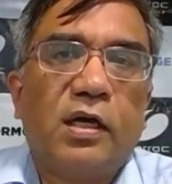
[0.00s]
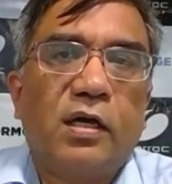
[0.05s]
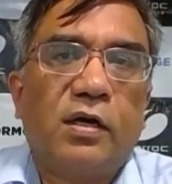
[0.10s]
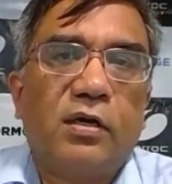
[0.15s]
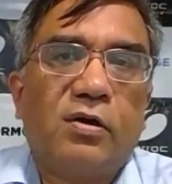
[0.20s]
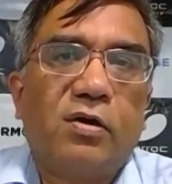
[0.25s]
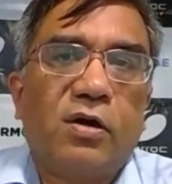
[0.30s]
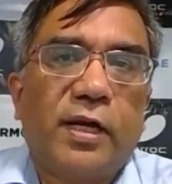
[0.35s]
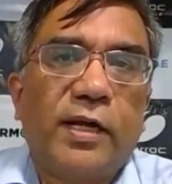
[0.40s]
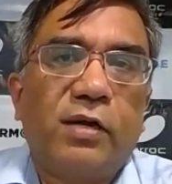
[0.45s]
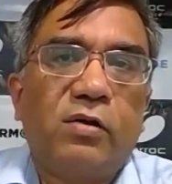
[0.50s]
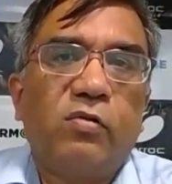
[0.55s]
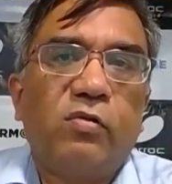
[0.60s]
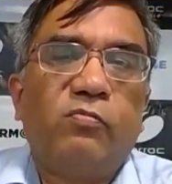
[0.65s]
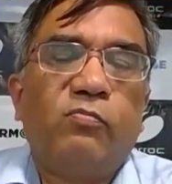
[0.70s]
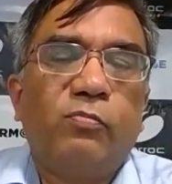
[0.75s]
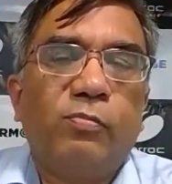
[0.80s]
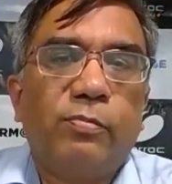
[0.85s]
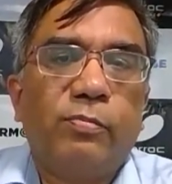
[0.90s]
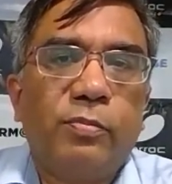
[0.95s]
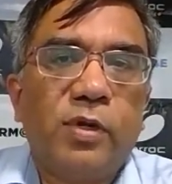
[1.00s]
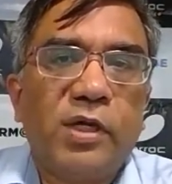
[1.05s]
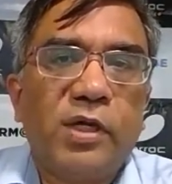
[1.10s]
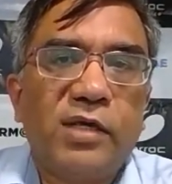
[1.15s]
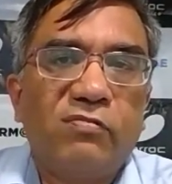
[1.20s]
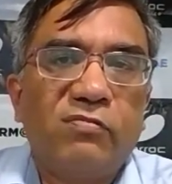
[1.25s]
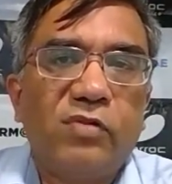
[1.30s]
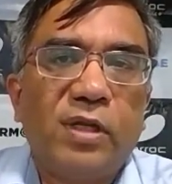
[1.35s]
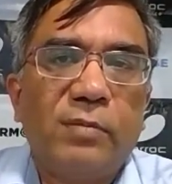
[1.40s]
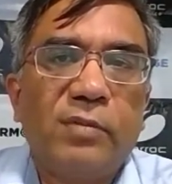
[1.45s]
try to give
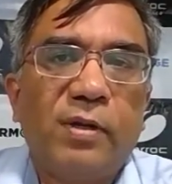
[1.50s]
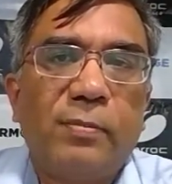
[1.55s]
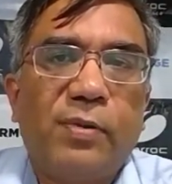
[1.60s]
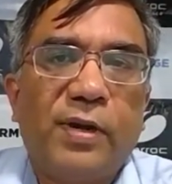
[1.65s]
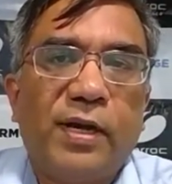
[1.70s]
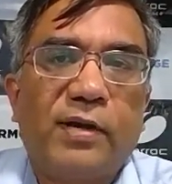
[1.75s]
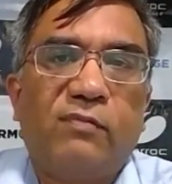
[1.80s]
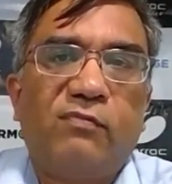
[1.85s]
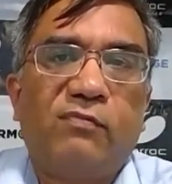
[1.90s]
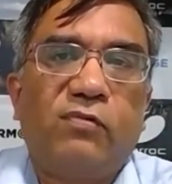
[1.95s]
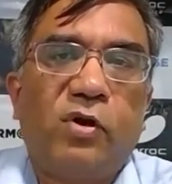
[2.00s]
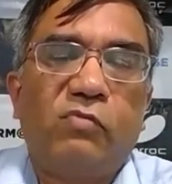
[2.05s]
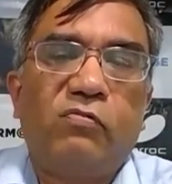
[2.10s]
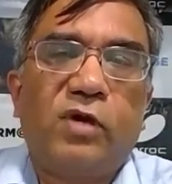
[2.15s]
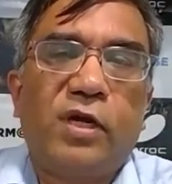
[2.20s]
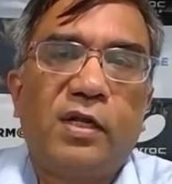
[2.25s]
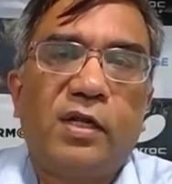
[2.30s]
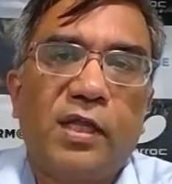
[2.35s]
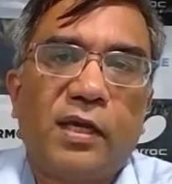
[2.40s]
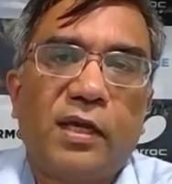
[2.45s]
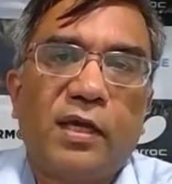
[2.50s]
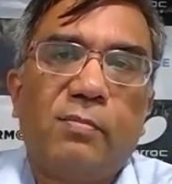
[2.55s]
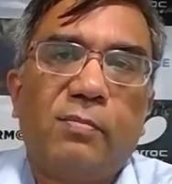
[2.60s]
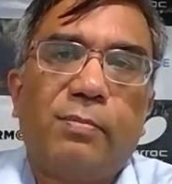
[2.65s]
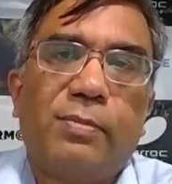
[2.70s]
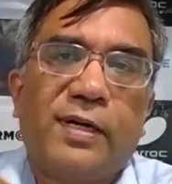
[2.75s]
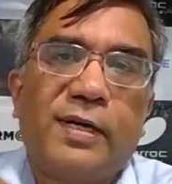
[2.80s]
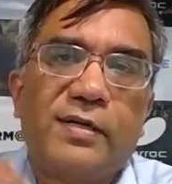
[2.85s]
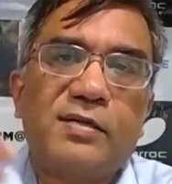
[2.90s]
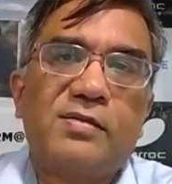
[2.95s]
them a platform where they can
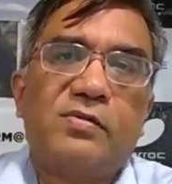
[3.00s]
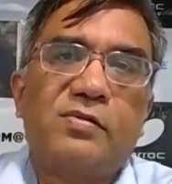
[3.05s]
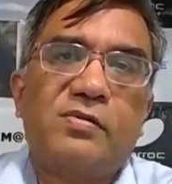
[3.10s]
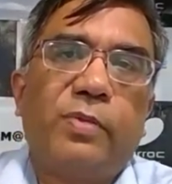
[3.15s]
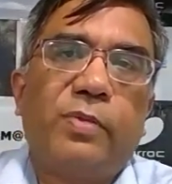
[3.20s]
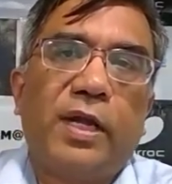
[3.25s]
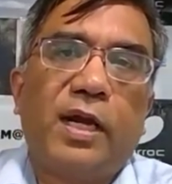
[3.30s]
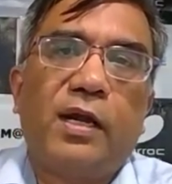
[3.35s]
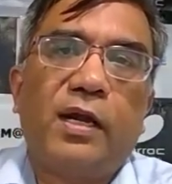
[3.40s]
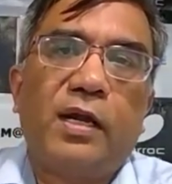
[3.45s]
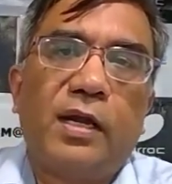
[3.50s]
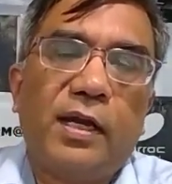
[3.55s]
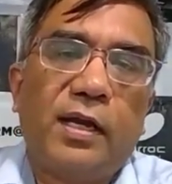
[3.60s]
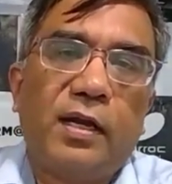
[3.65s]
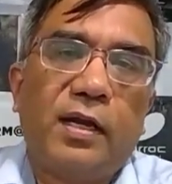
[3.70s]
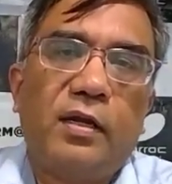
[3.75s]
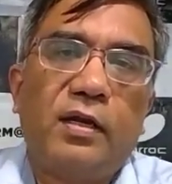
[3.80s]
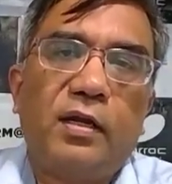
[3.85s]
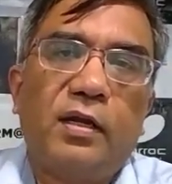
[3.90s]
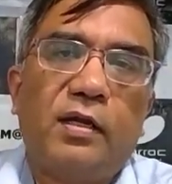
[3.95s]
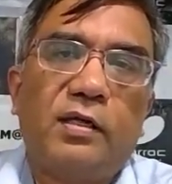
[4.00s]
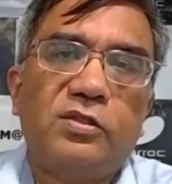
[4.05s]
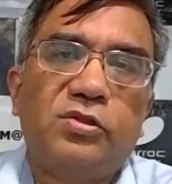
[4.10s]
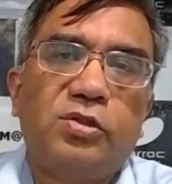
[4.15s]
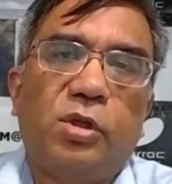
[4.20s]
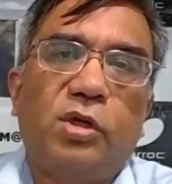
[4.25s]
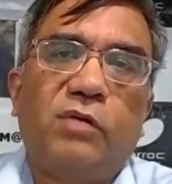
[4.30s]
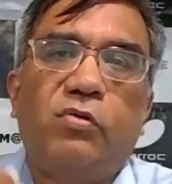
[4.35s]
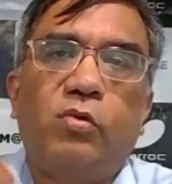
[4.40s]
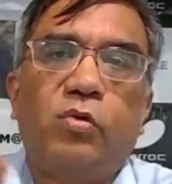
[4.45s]
participate, and instead
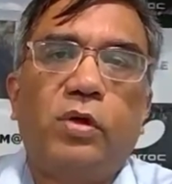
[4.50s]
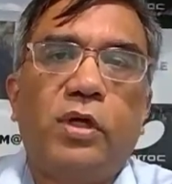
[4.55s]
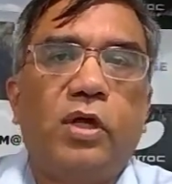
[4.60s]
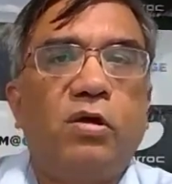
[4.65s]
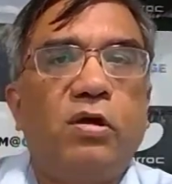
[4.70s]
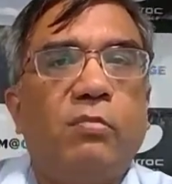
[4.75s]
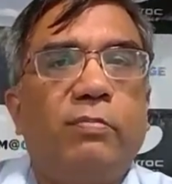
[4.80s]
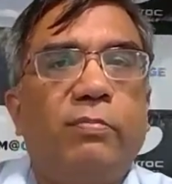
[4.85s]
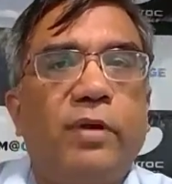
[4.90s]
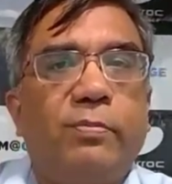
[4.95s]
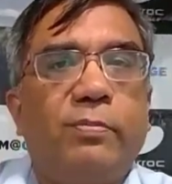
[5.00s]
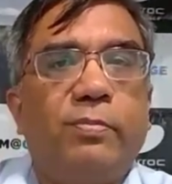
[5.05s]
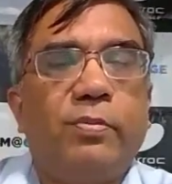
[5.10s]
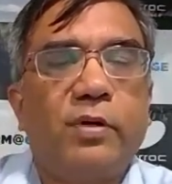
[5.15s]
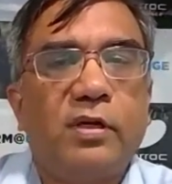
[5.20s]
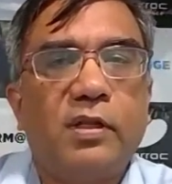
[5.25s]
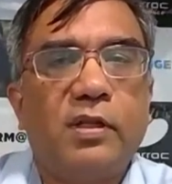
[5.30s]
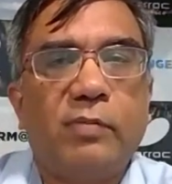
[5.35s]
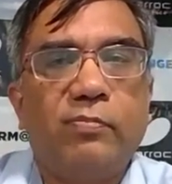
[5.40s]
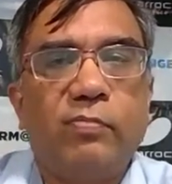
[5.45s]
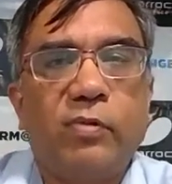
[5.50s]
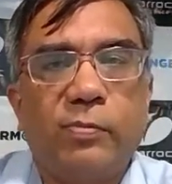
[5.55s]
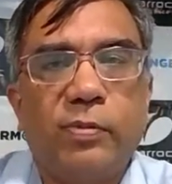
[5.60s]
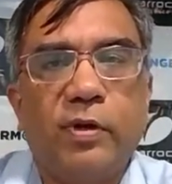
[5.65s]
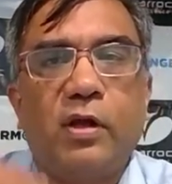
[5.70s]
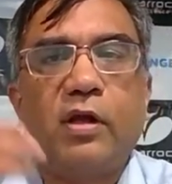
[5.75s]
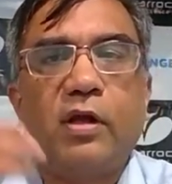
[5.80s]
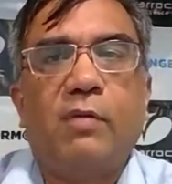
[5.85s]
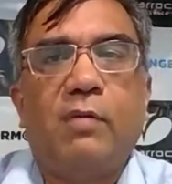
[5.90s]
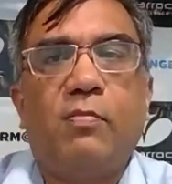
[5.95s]
of doing it on paper, there people
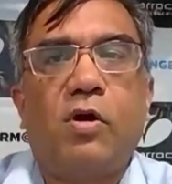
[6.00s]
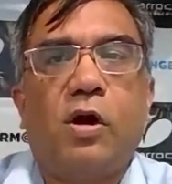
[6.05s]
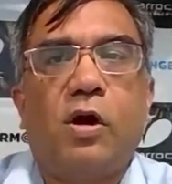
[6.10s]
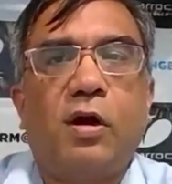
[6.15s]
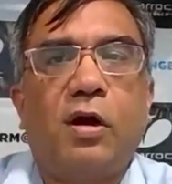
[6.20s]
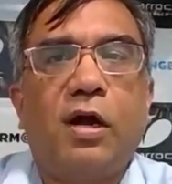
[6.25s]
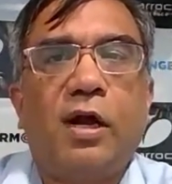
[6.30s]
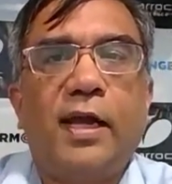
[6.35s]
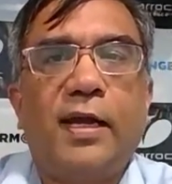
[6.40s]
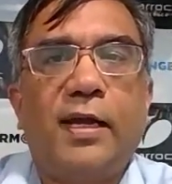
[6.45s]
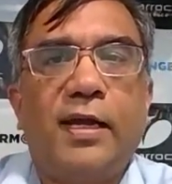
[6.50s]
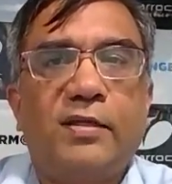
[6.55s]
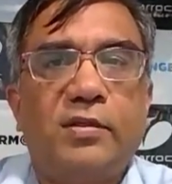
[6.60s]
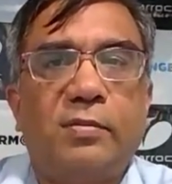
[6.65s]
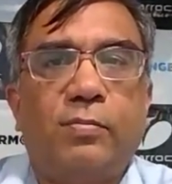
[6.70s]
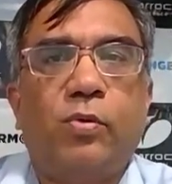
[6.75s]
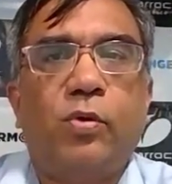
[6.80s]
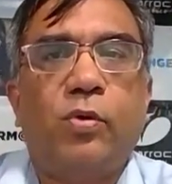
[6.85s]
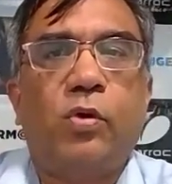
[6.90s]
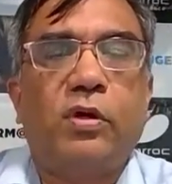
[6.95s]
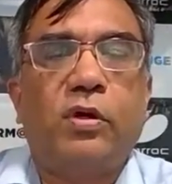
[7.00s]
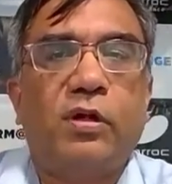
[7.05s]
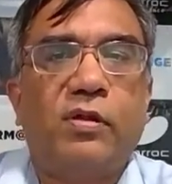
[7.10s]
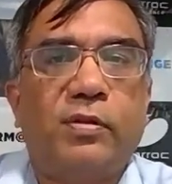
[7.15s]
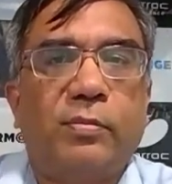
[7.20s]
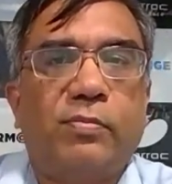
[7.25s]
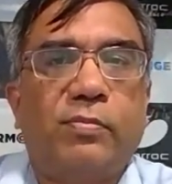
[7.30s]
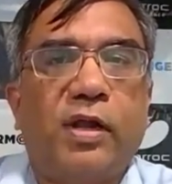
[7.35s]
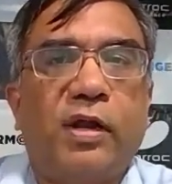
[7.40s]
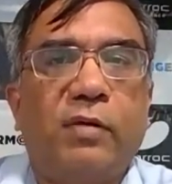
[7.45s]
come online as a portal,
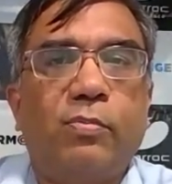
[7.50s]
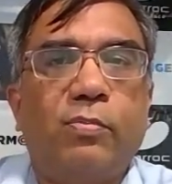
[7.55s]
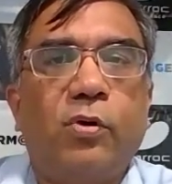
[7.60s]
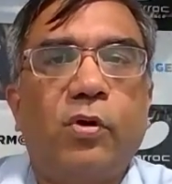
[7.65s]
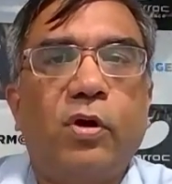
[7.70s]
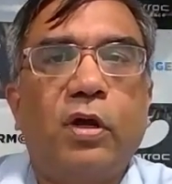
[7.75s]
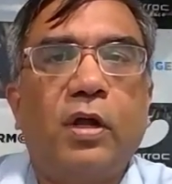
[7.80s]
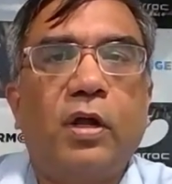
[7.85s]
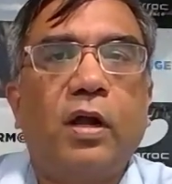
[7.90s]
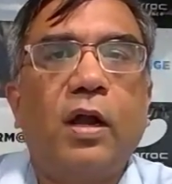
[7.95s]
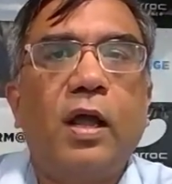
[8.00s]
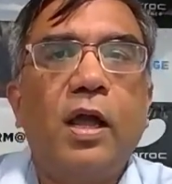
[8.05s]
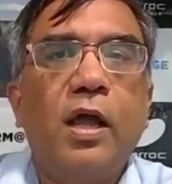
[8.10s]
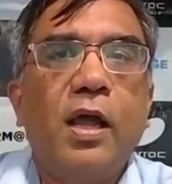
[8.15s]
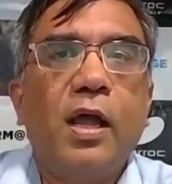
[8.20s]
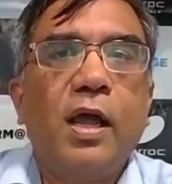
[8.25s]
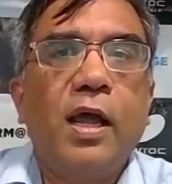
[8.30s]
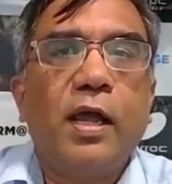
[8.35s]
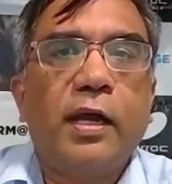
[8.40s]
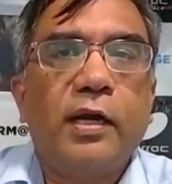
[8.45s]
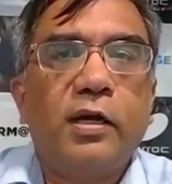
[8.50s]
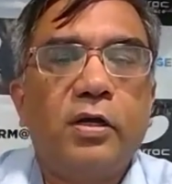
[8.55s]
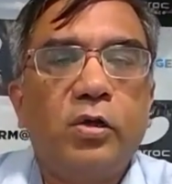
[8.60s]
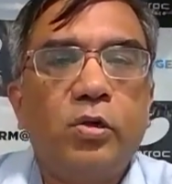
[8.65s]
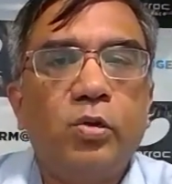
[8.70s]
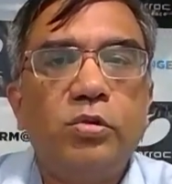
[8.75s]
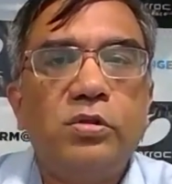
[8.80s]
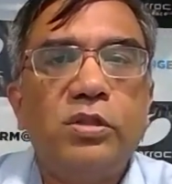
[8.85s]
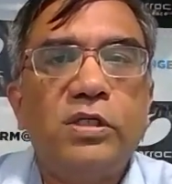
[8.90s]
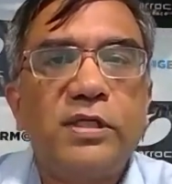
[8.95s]
supplier portal, and
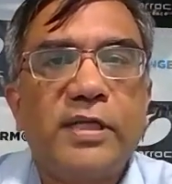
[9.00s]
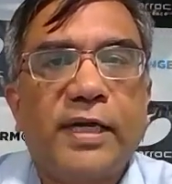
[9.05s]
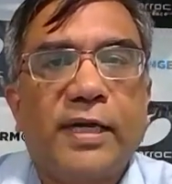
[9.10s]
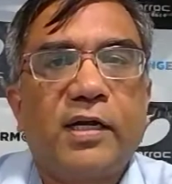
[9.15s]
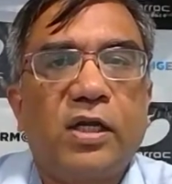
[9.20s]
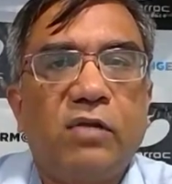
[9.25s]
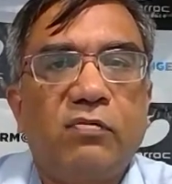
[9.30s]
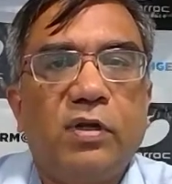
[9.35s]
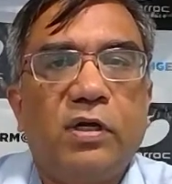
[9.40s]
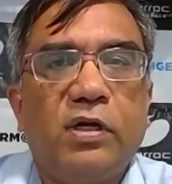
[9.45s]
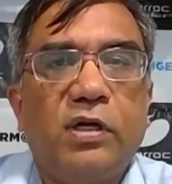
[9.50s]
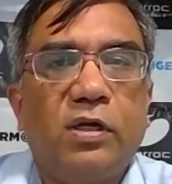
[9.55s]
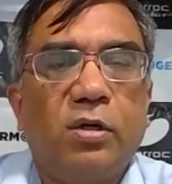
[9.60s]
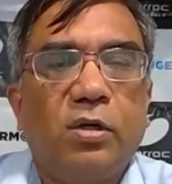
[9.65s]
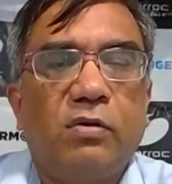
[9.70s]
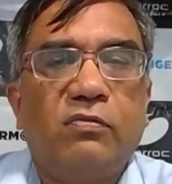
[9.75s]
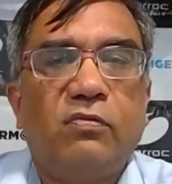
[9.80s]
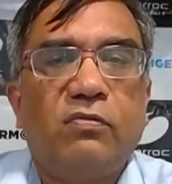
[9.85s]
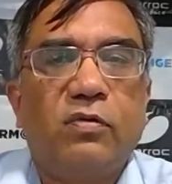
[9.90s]
do this activity of